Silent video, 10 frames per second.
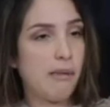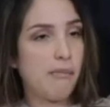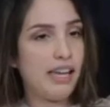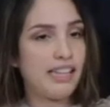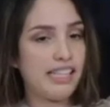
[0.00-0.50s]
a
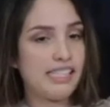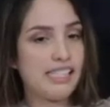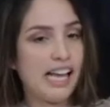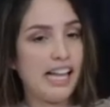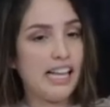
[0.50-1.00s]
man that is
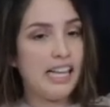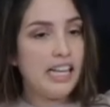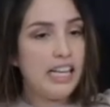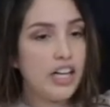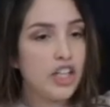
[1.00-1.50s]
a
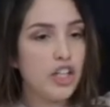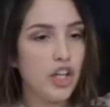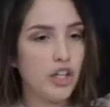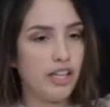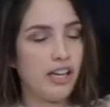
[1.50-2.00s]
little good
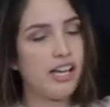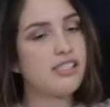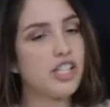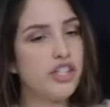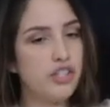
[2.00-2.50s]
looking,
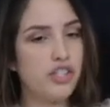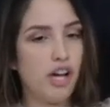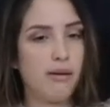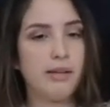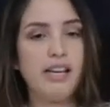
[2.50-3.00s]
has a good
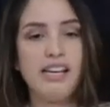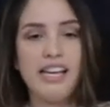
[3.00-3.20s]
job,